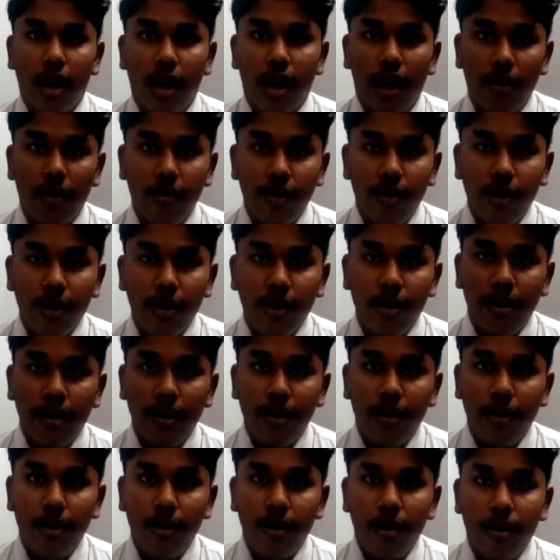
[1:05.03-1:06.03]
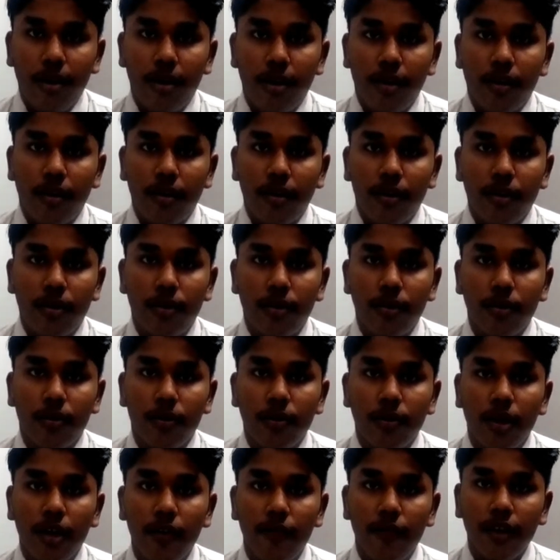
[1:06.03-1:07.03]
Irene
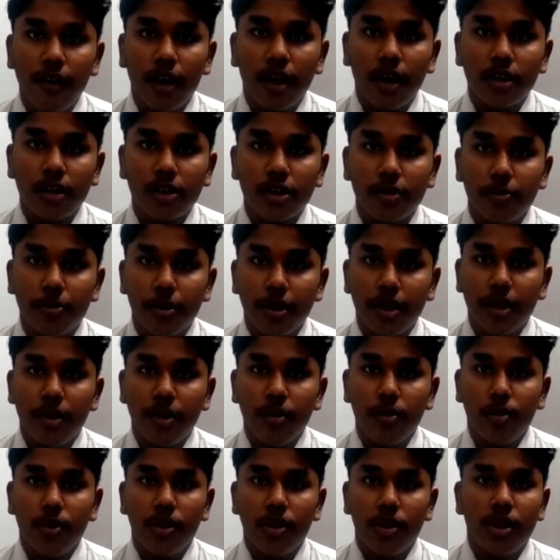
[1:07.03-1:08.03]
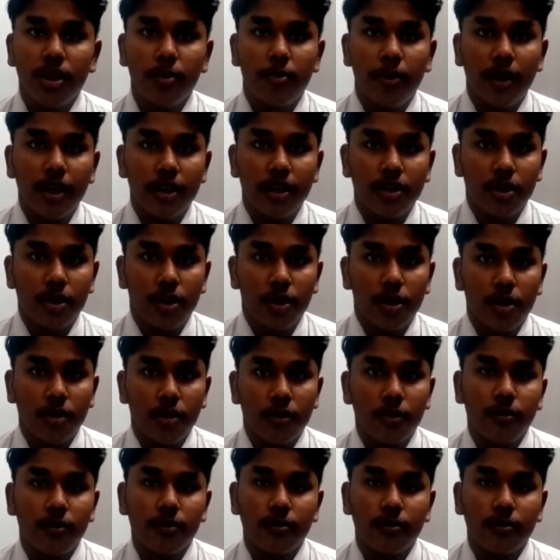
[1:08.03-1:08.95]
to lift our spirit with the prayer song.